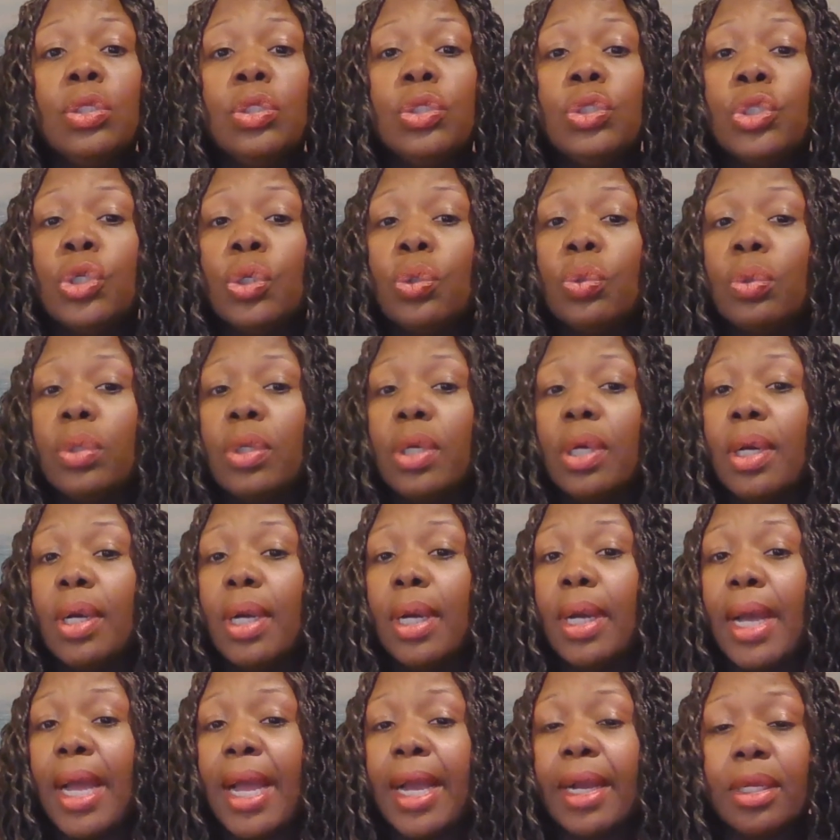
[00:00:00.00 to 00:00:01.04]
don't
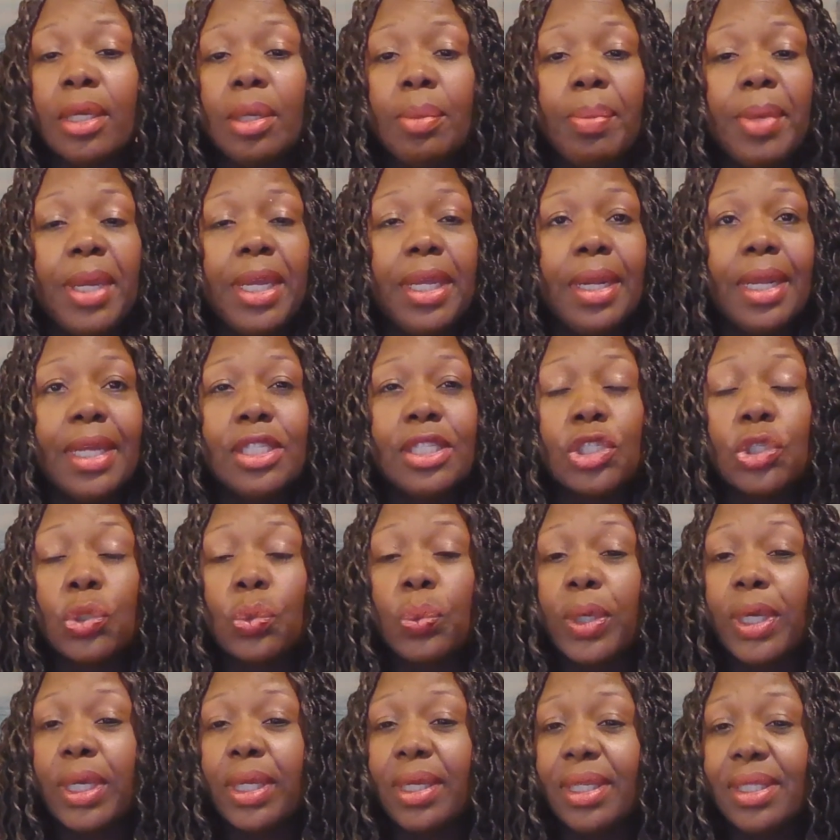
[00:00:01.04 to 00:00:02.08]
acclimate as
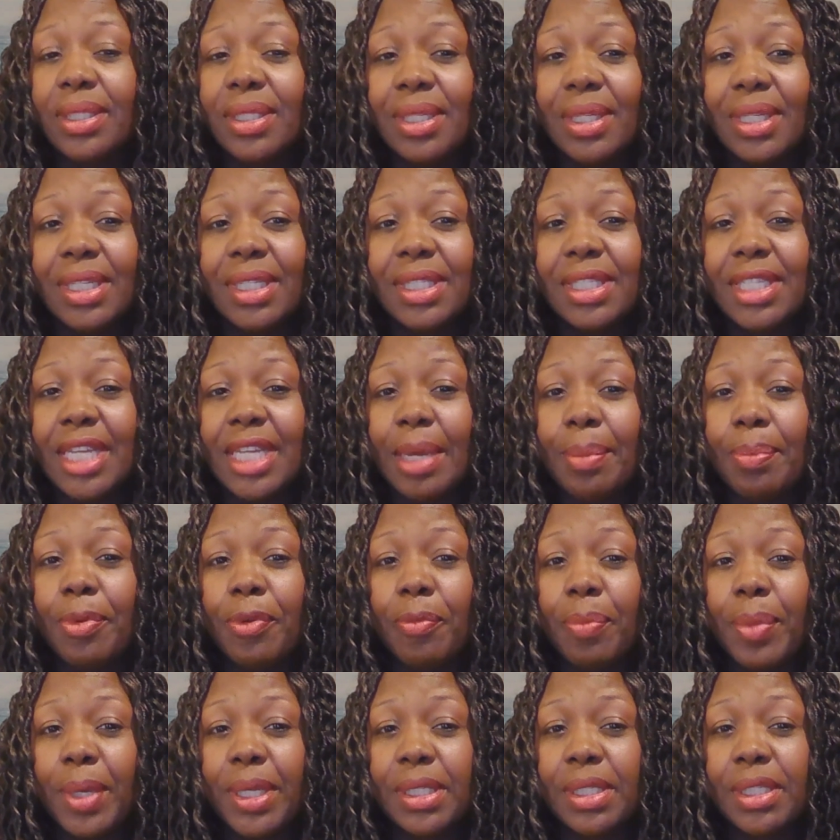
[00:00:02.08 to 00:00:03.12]
quickly to these type of
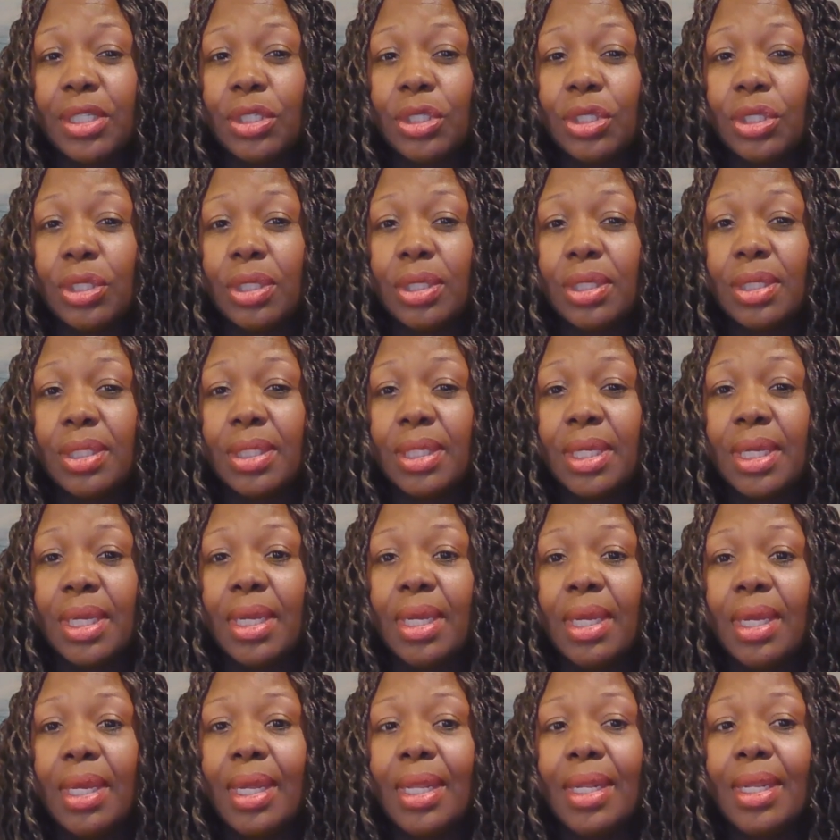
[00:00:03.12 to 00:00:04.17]
messages.
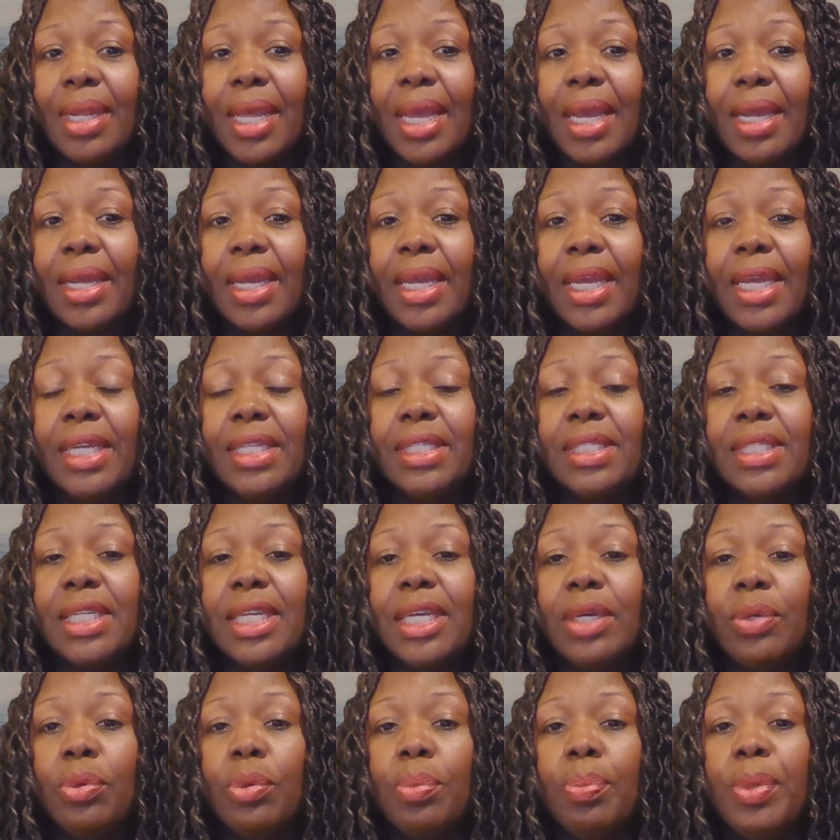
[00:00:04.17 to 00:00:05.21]
In that case,
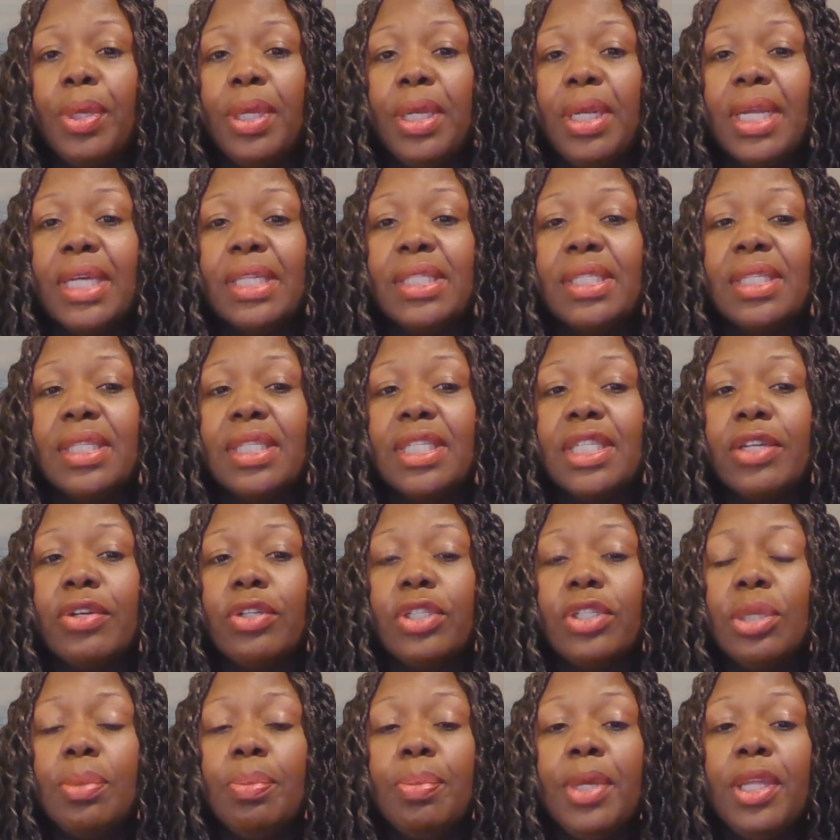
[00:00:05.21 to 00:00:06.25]
it will be necessary
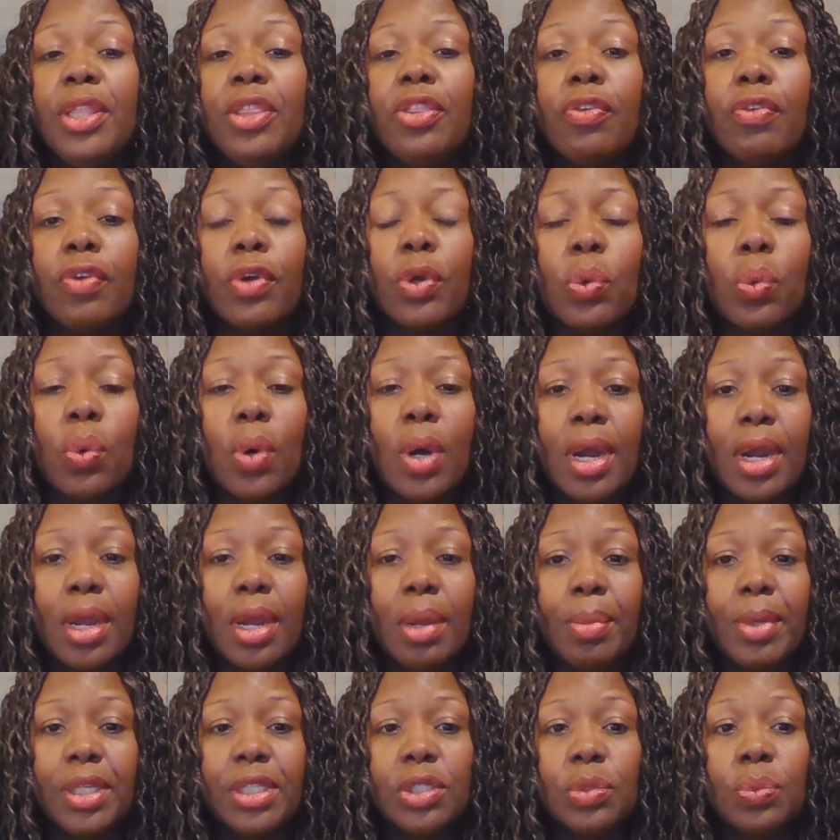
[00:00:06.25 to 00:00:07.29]
to meet the
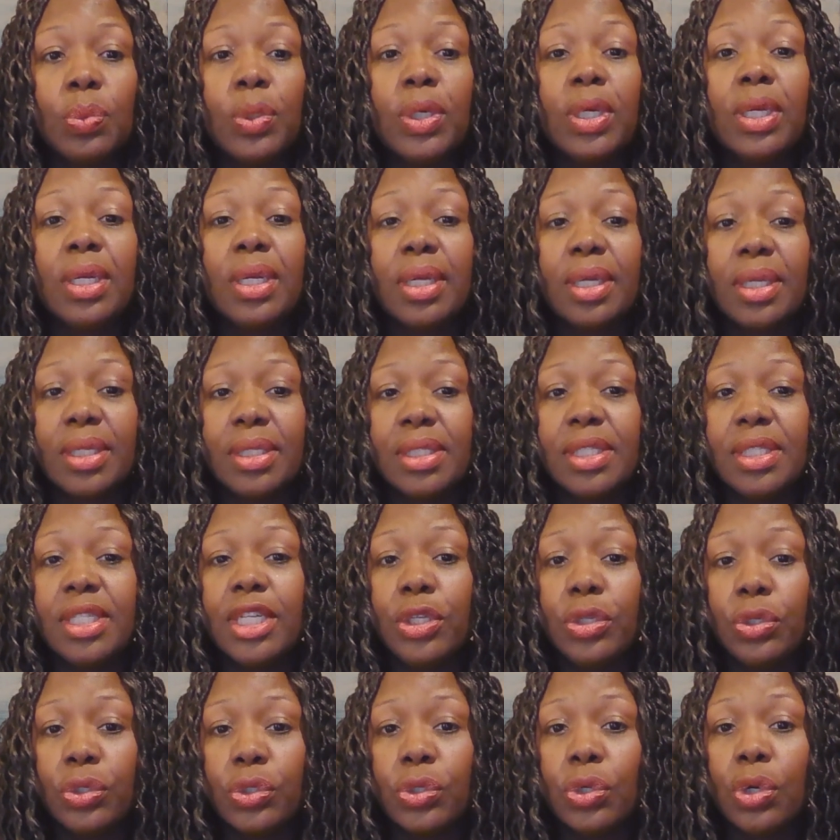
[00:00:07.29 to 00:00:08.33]
requirements we're going to
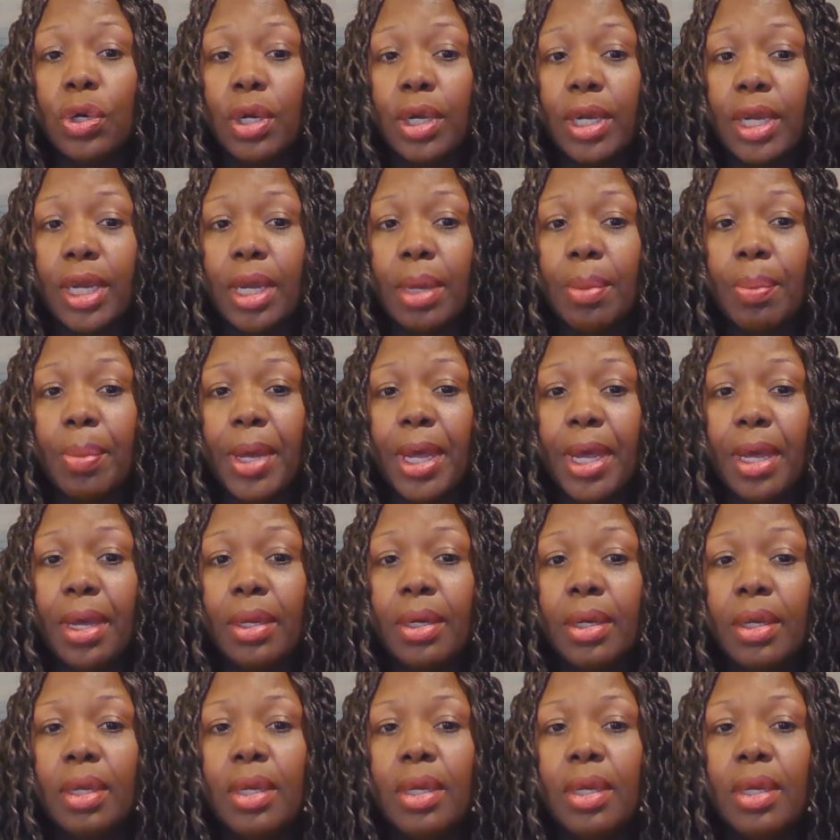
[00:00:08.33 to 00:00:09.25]
continue talking about.